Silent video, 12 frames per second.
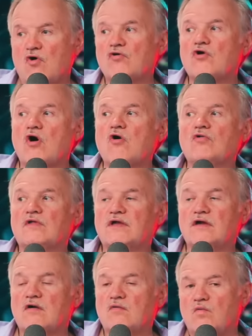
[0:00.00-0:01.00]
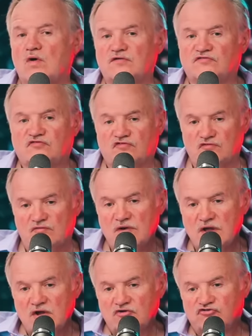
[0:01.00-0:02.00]
whole goal here was to
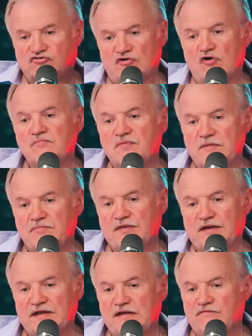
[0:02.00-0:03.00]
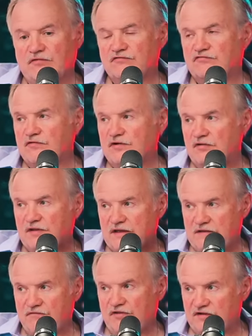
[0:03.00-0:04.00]
show people that evil is real.
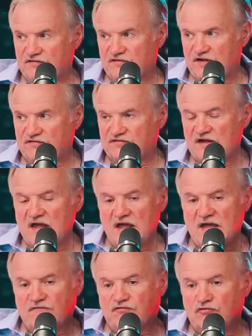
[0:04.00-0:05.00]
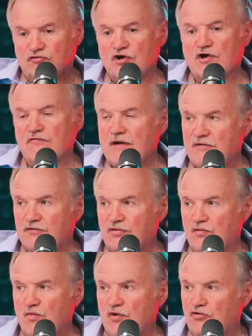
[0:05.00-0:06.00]
Evil exists. If you look around in
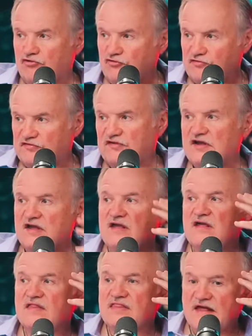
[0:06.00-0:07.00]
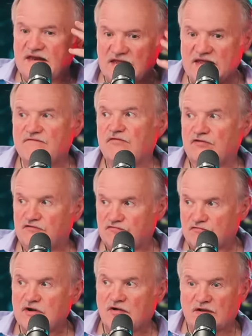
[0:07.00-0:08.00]
the world, you'll see that evil
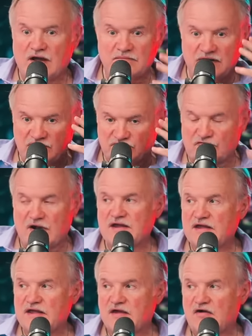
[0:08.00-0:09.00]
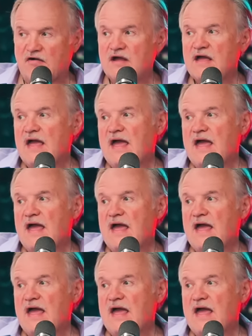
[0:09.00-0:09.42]
is real. I mean, it's right here.